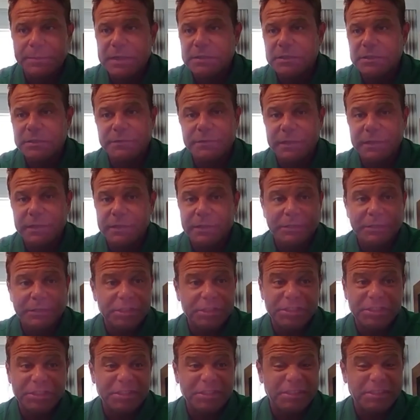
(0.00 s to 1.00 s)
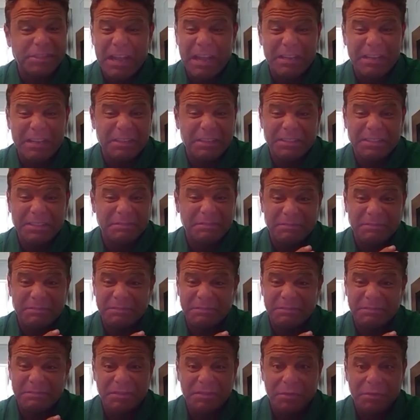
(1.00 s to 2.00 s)
expensive, and it just decided to
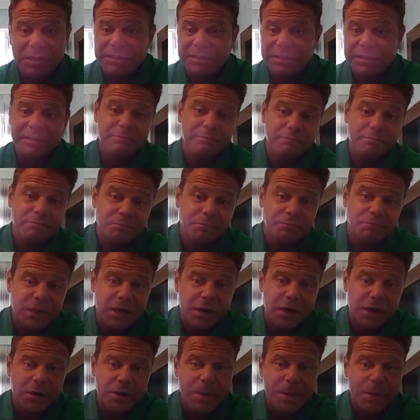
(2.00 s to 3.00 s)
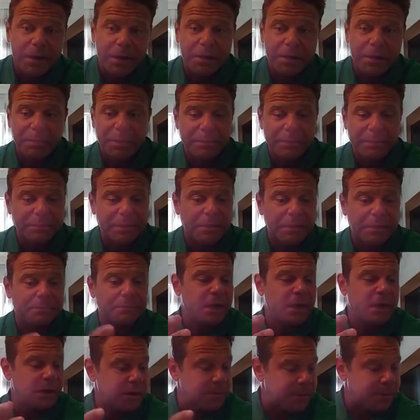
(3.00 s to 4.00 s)
go crazy. Carry a backup laptop,
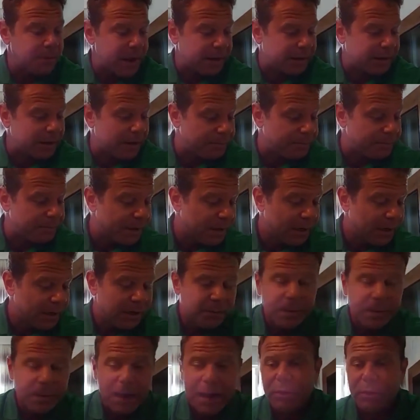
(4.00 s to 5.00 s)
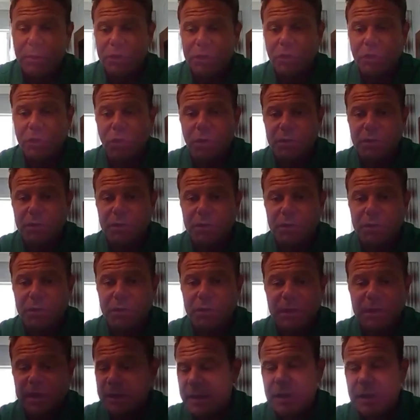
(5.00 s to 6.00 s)
carry a backup power cord.
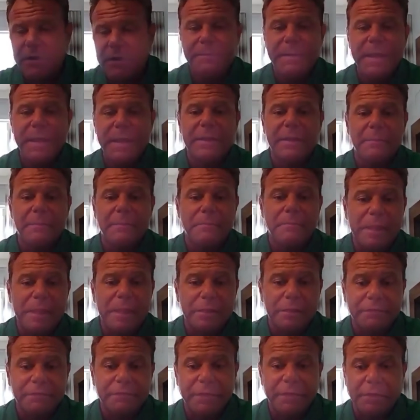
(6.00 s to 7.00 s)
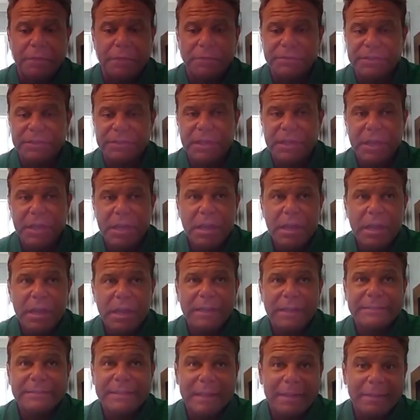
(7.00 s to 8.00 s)
I carry backup microphones.
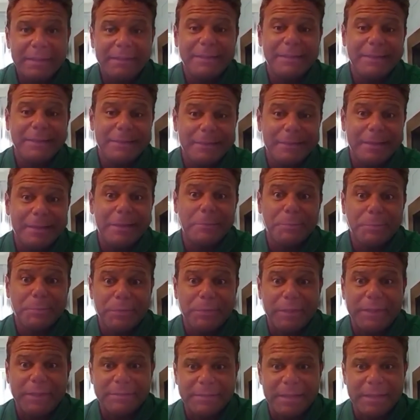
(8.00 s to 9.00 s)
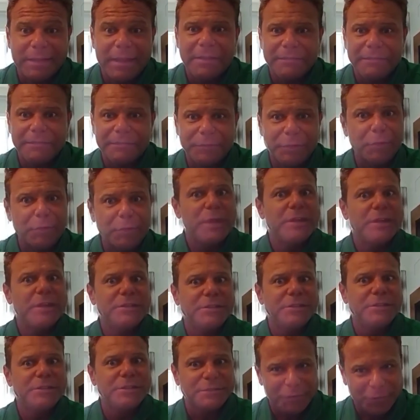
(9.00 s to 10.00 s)
It's kind of like airplanes. They have two
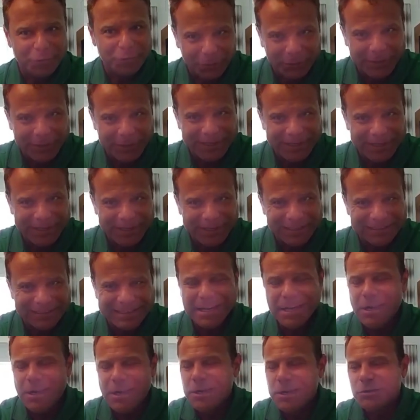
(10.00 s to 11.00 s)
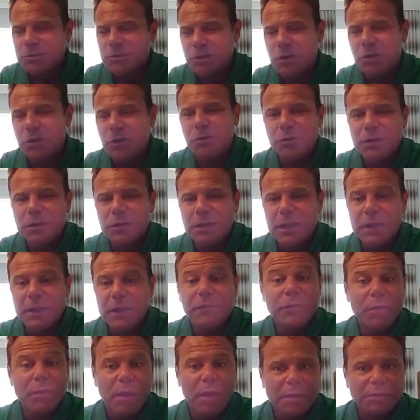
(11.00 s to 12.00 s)
engines for a reason. So
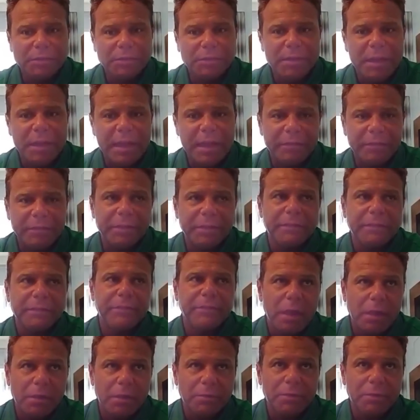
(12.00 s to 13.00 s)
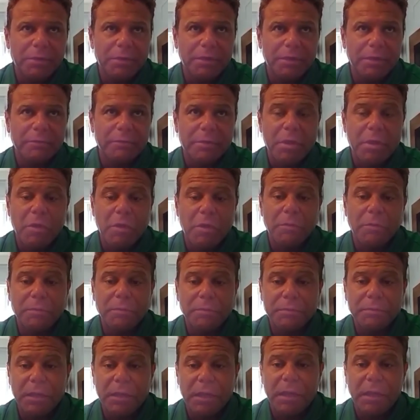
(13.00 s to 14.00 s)
if you are traveling, if you are working
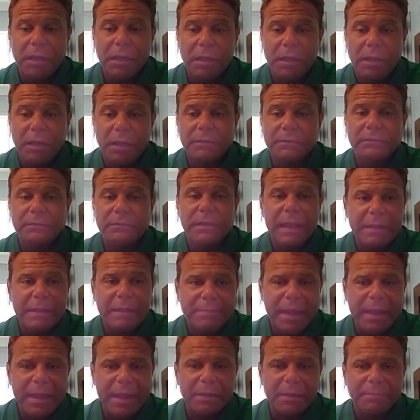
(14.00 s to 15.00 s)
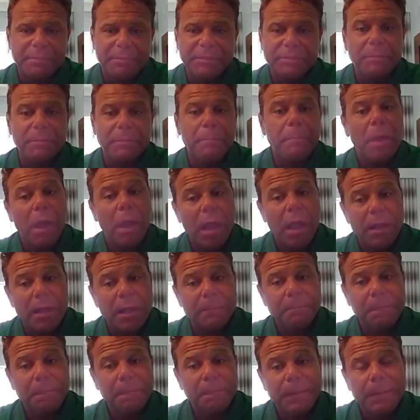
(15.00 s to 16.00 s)
remote, have backup things,
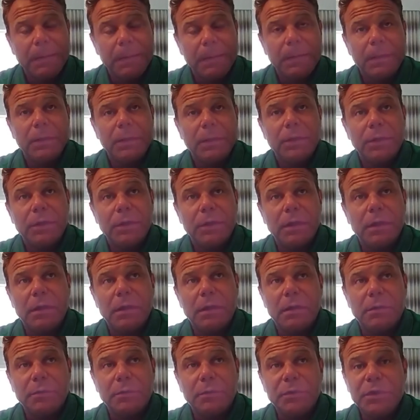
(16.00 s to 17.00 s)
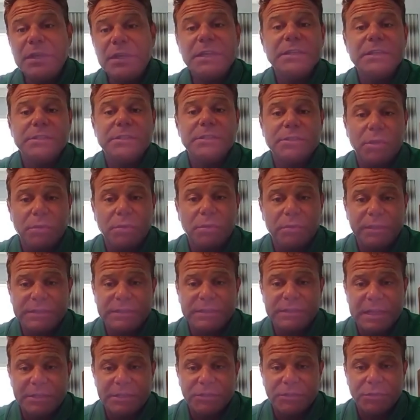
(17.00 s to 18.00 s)
but we can totally
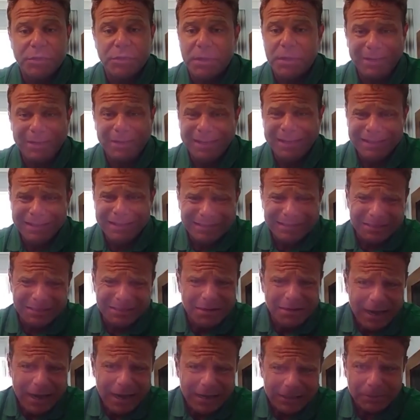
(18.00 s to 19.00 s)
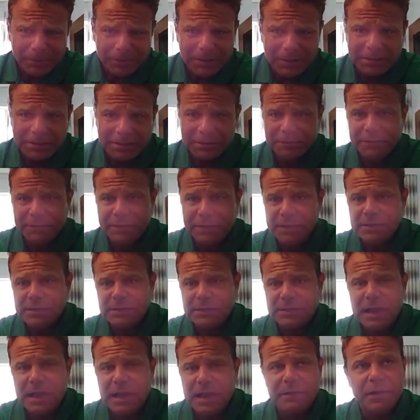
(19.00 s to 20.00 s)
set you up. And they're not expensive things,
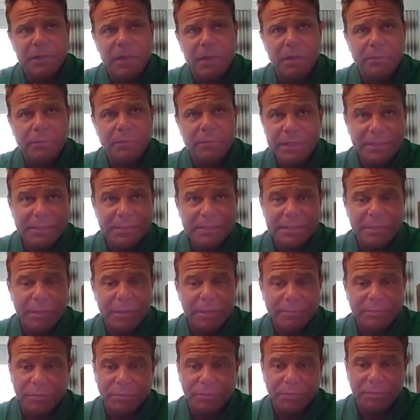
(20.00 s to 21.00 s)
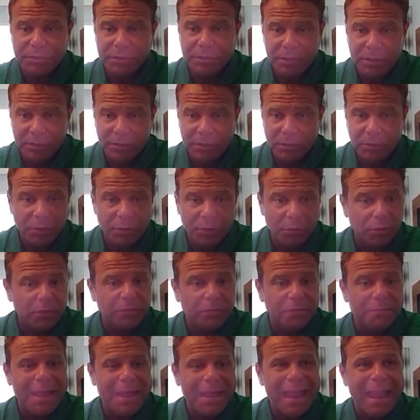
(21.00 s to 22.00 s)
Dave. We can set you up so you can work
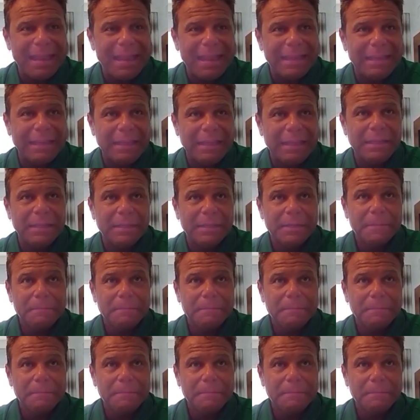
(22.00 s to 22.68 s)
from any